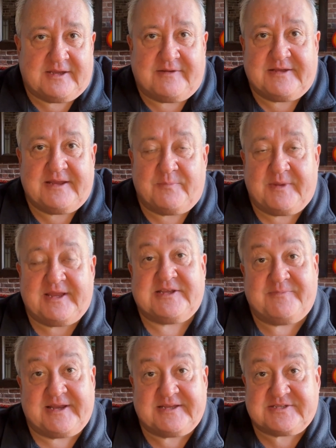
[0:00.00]
of the week's
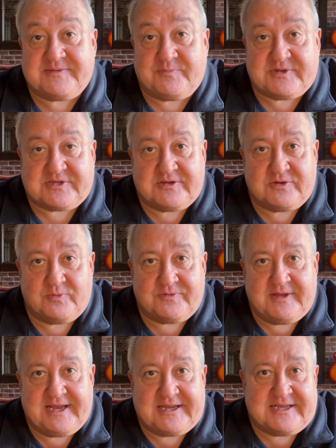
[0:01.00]
events, which you will
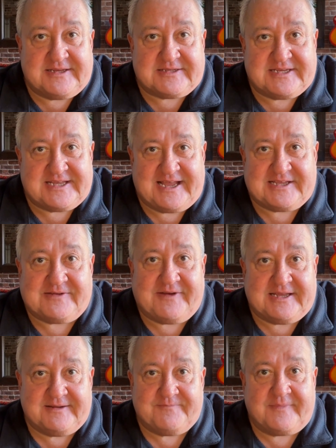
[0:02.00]
find in today's
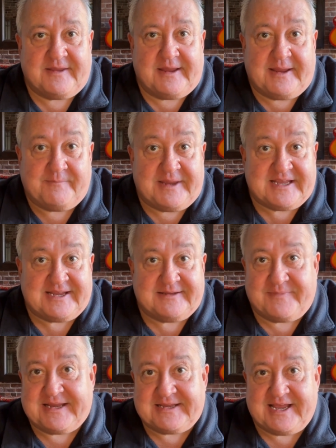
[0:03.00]
feed,
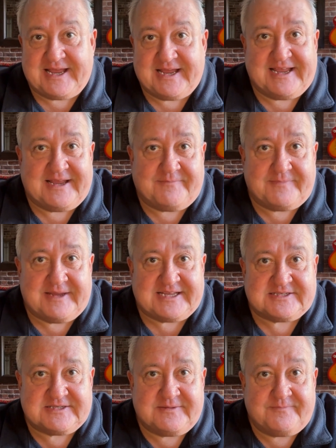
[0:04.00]
beginning at 9 a.m.
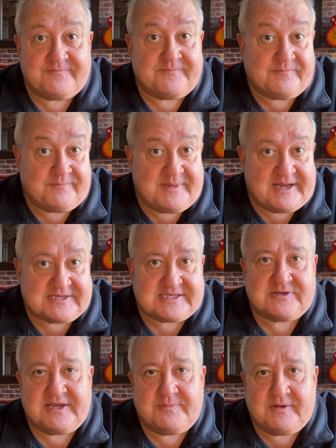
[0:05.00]
East. Palace
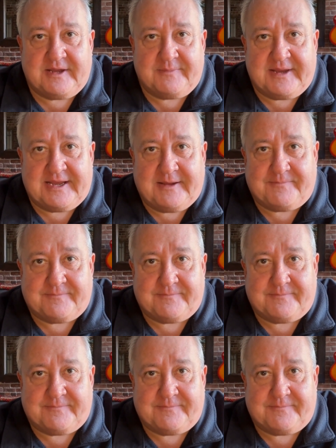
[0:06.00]
Intrigue will be right back.